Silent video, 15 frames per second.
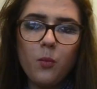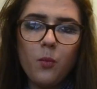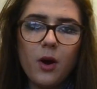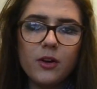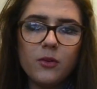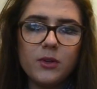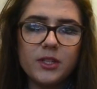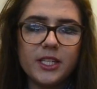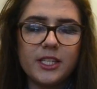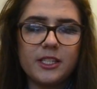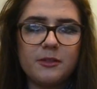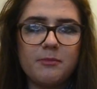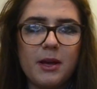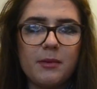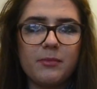One
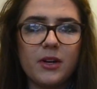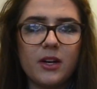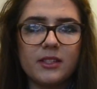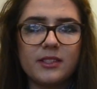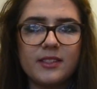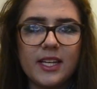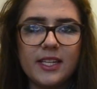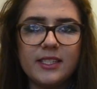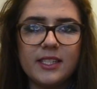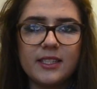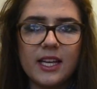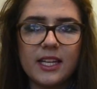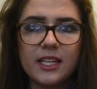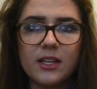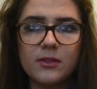audience member stated
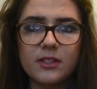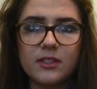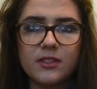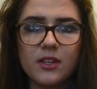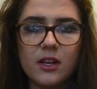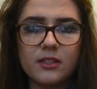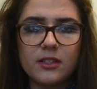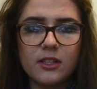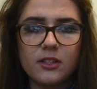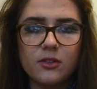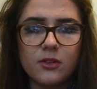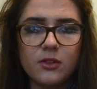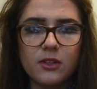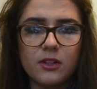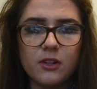that there was a certain
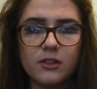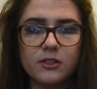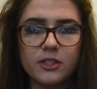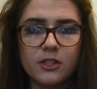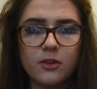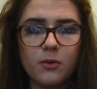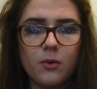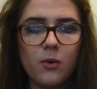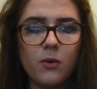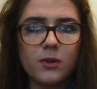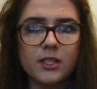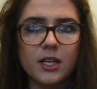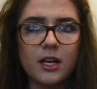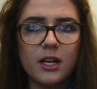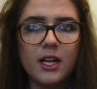chronological
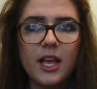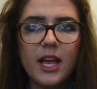order